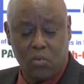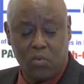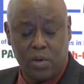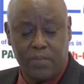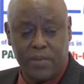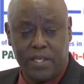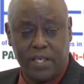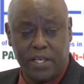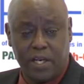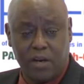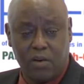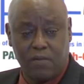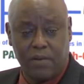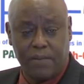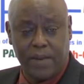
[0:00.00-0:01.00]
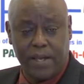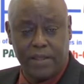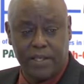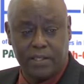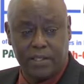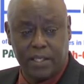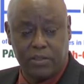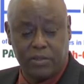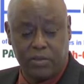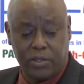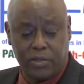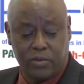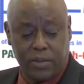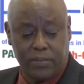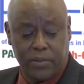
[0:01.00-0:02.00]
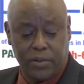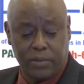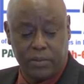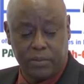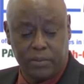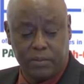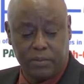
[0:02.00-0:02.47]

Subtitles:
would be taken over by the statutory tribunal.